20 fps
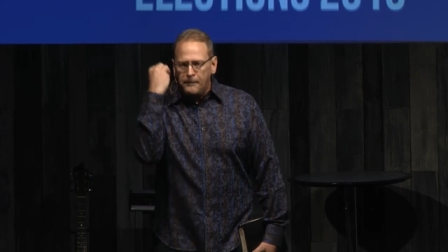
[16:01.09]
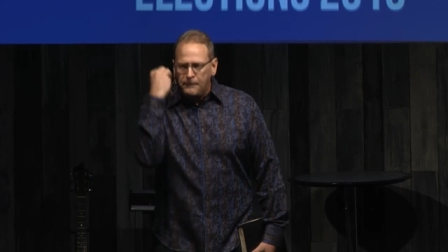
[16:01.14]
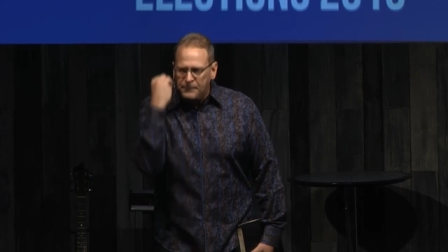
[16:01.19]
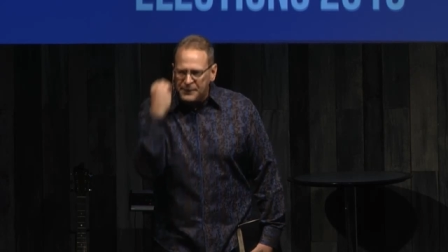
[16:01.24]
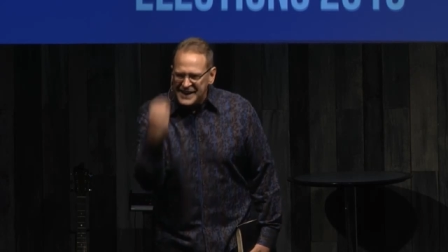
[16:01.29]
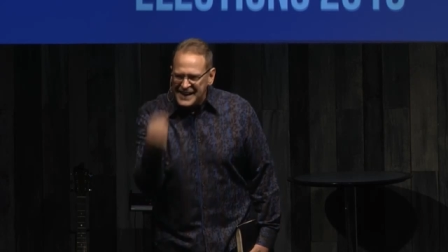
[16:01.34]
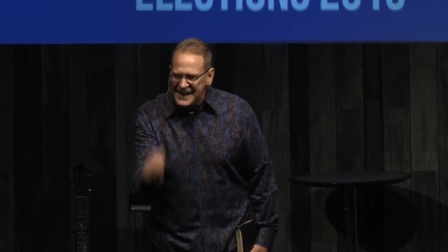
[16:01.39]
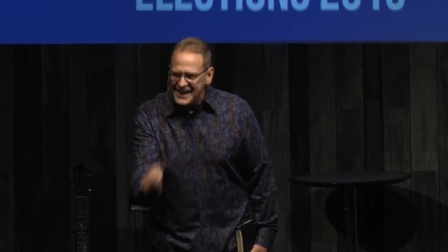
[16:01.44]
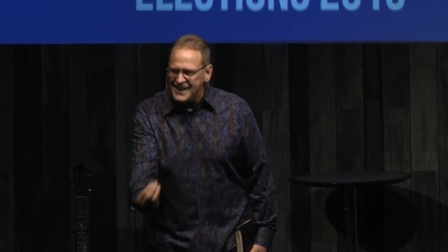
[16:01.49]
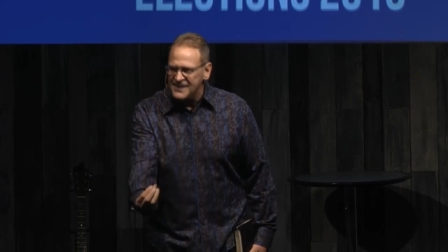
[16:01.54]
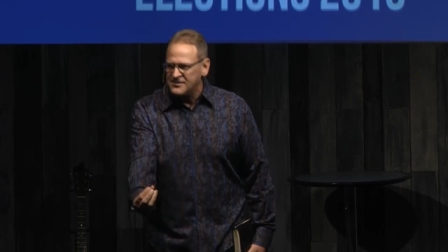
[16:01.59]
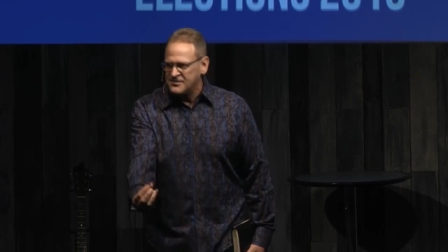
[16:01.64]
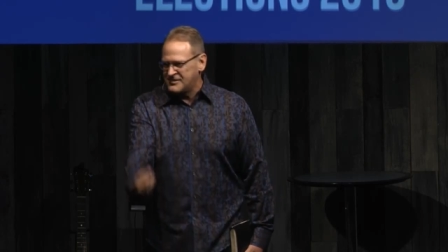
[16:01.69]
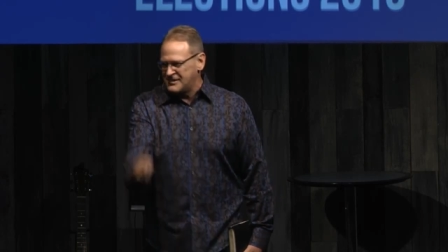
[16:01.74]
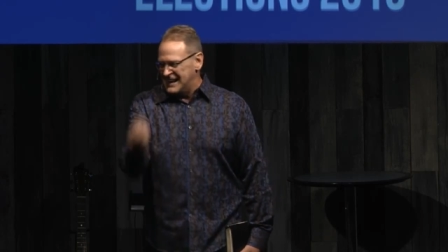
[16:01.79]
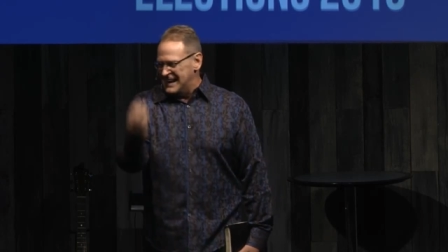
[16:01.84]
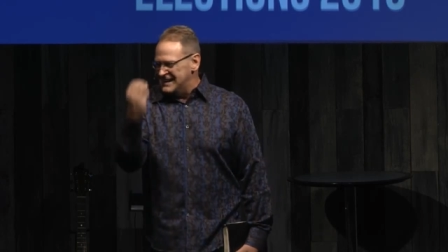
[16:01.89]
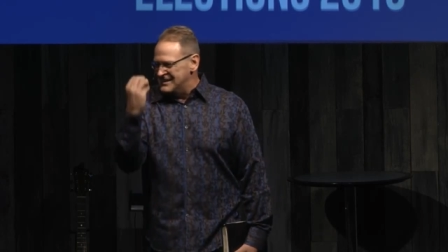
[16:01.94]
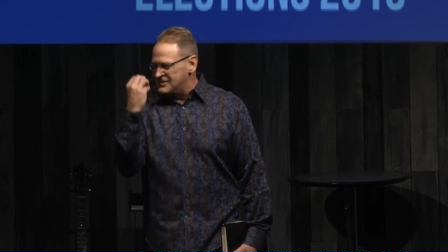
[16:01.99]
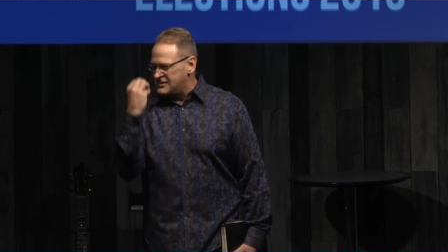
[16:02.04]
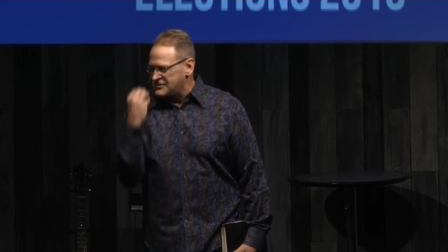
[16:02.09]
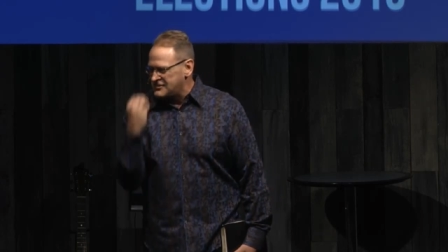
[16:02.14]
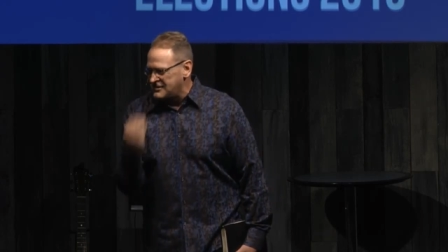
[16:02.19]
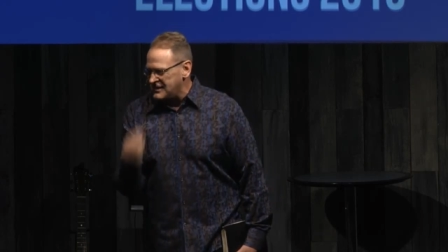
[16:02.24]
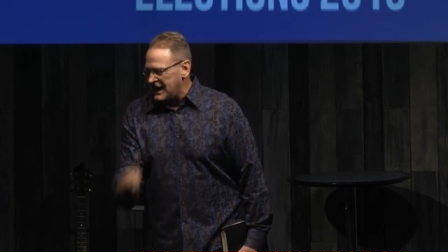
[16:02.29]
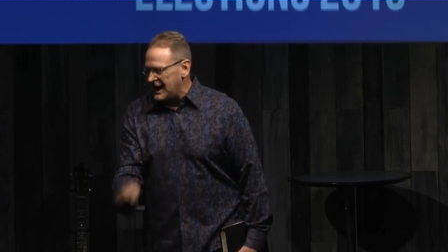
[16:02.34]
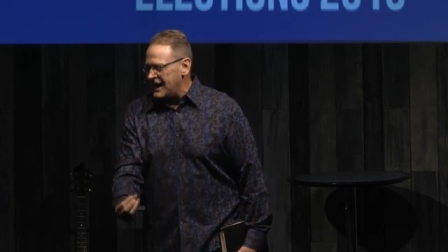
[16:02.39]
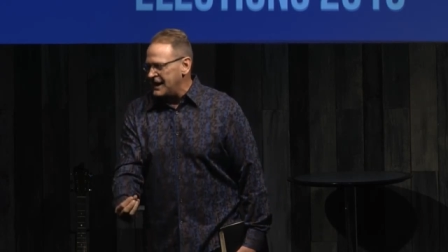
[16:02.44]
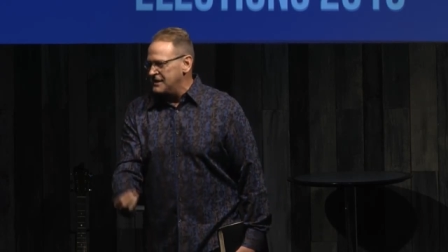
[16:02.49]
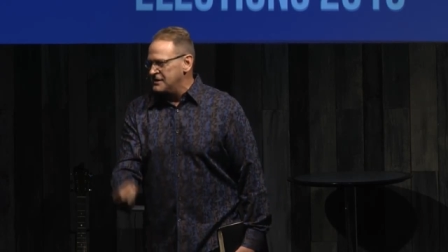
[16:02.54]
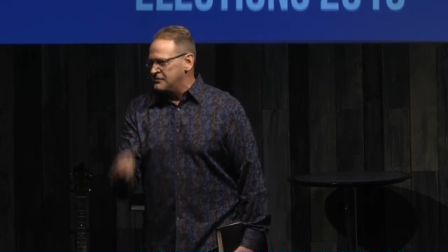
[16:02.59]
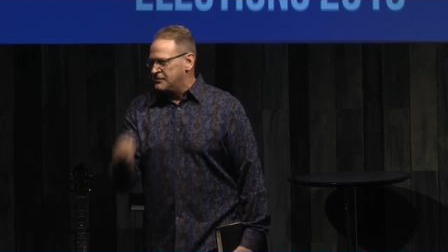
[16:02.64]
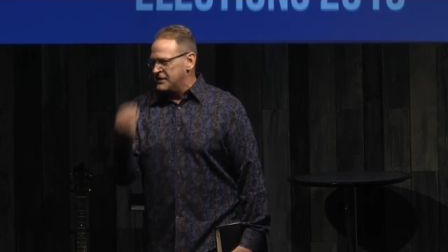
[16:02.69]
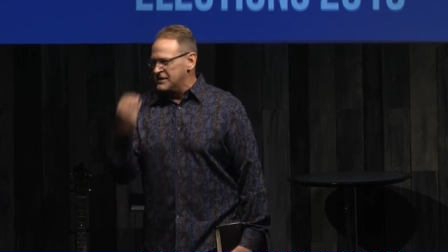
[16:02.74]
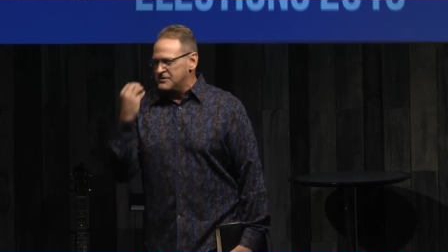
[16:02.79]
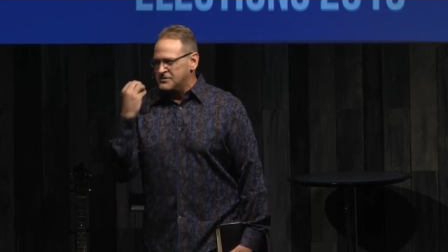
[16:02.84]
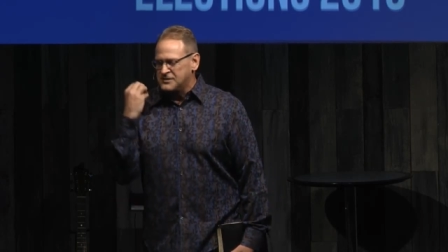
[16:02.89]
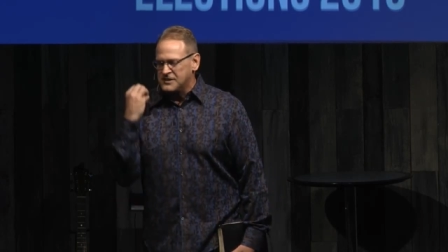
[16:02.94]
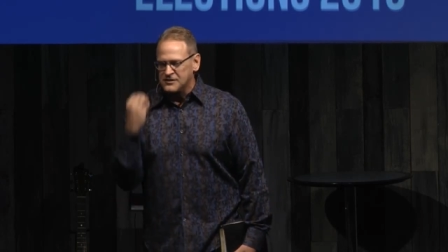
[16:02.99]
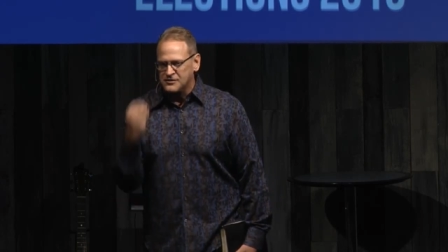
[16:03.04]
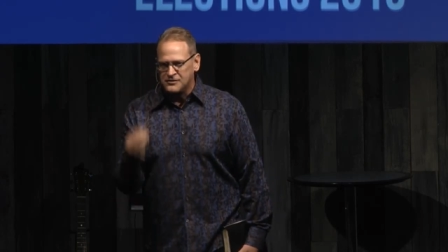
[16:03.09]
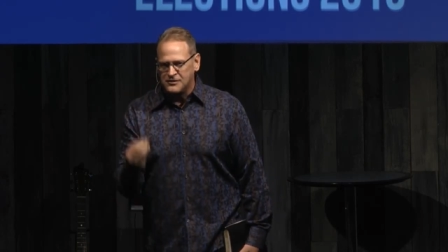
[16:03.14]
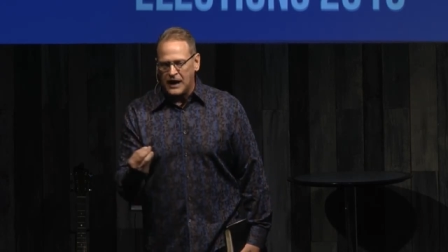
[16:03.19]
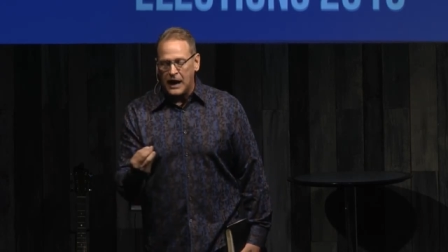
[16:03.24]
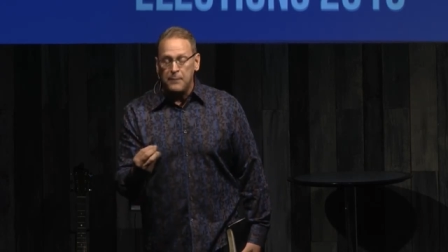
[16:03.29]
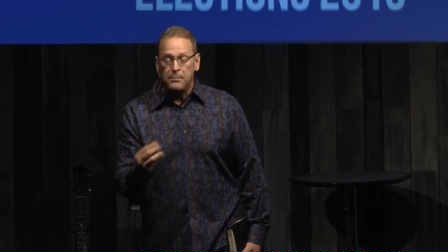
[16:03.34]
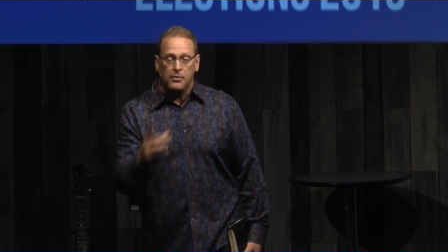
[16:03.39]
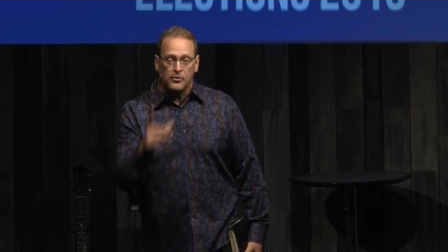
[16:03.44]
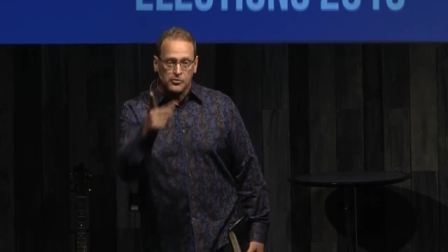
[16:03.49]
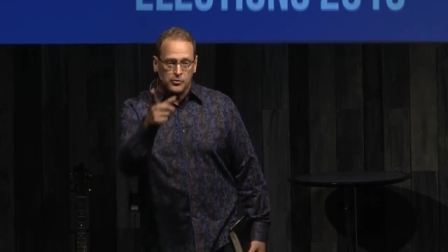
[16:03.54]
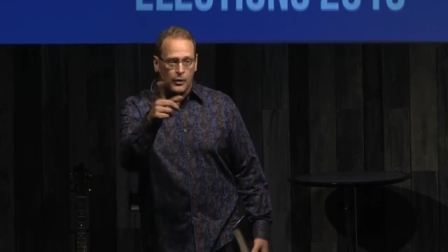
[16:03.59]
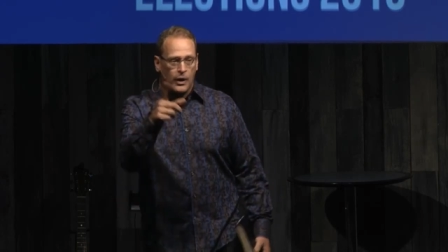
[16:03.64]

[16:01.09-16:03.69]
peace inside of his disciples?